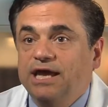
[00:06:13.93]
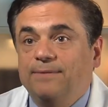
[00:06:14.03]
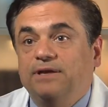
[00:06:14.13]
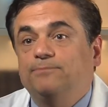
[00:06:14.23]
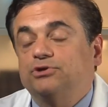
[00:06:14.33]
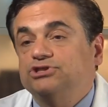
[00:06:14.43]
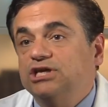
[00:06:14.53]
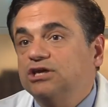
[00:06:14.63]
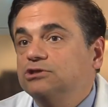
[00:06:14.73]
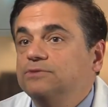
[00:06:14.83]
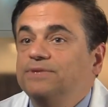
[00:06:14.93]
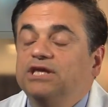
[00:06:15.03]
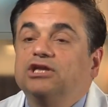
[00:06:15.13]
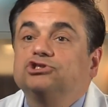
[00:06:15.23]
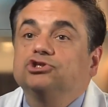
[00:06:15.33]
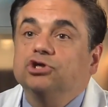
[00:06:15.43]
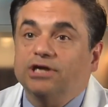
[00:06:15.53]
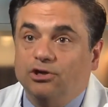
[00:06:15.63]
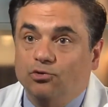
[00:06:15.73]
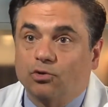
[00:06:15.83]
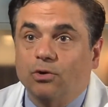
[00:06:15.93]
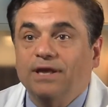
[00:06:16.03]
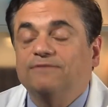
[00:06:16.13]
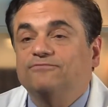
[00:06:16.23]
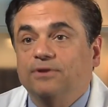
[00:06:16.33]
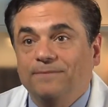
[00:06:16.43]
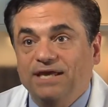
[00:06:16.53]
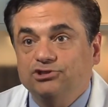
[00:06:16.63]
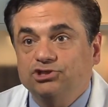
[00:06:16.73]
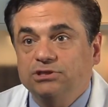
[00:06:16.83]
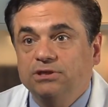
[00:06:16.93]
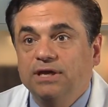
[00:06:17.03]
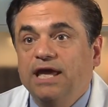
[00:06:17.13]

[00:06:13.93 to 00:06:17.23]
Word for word: and in particular beginning to look at neuroinflammation